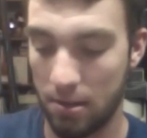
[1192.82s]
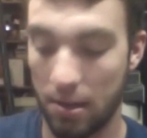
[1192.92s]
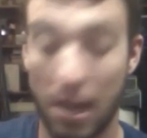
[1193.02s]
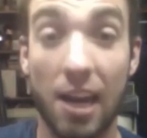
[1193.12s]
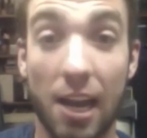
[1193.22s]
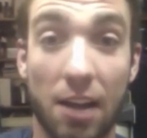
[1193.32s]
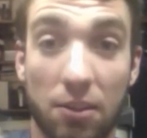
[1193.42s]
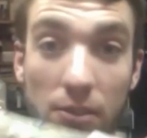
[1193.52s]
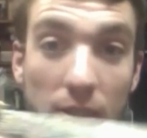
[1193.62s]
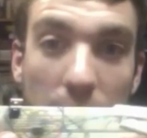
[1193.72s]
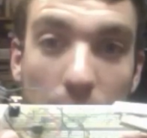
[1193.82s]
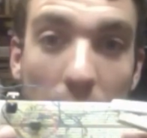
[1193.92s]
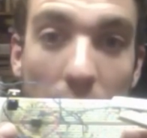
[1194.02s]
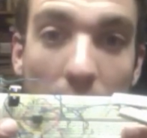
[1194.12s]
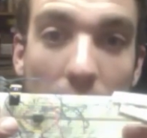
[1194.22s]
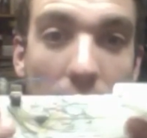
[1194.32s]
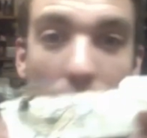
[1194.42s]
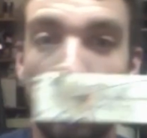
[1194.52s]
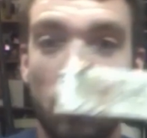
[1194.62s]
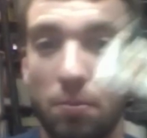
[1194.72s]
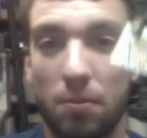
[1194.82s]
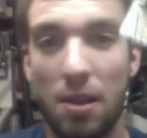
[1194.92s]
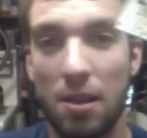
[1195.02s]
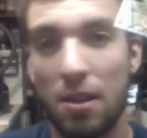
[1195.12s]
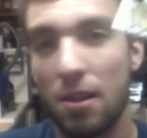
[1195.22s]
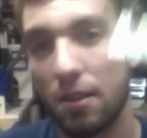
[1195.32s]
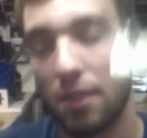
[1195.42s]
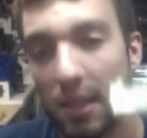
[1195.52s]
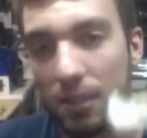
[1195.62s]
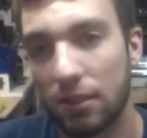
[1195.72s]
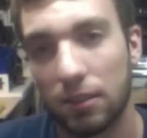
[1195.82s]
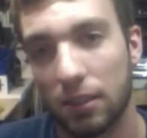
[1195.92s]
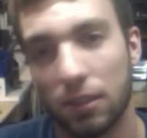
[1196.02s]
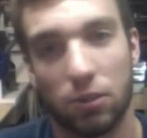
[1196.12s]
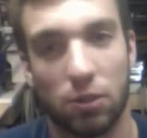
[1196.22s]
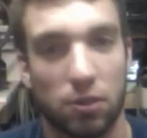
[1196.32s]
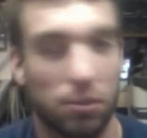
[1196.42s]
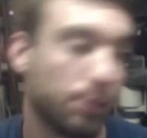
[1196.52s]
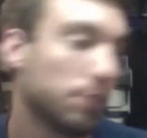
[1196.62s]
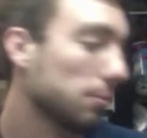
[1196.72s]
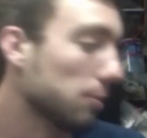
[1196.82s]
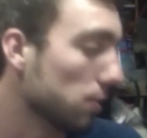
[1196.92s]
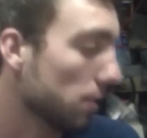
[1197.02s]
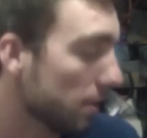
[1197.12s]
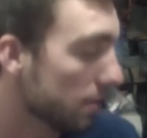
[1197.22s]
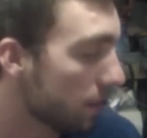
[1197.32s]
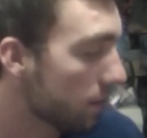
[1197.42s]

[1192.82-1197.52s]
Anyhow, so this whole thing's just going to control the speed of the motor, and